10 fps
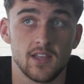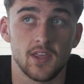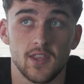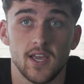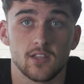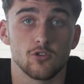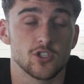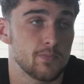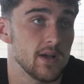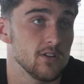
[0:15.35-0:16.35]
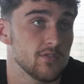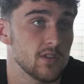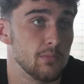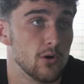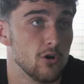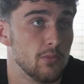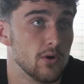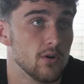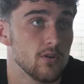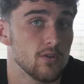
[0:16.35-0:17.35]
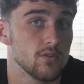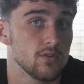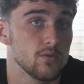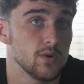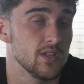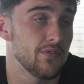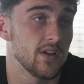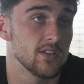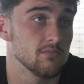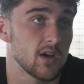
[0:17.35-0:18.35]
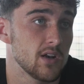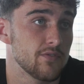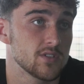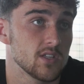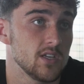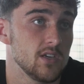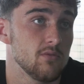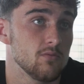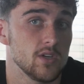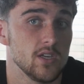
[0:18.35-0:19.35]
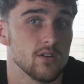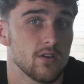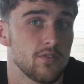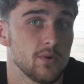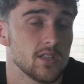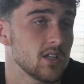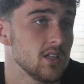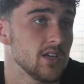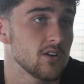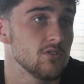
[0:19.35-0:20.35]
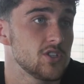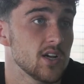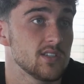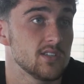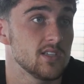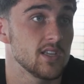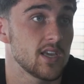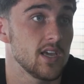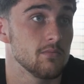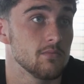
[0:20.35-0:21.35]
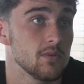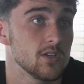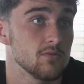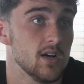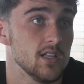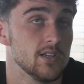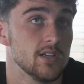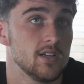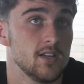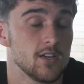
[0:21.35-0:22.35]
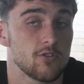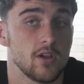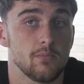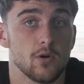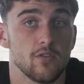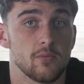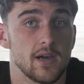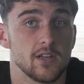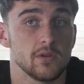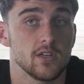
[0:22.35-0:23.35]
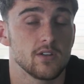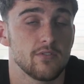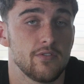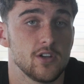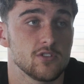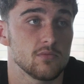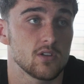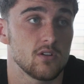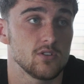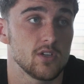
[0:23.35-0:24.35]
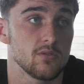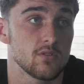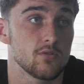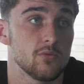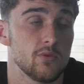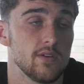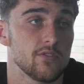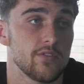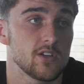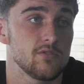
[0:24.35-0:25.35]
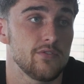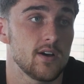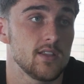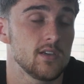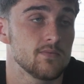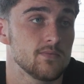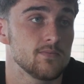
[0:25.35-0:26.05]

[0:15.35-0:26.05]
I think they had good spells of the ball, but we defended magnificently. I think we had the clear-cut chances in the game as well, and great ball from Adam and finish on Tolls. Yeah, come away with the victory finally.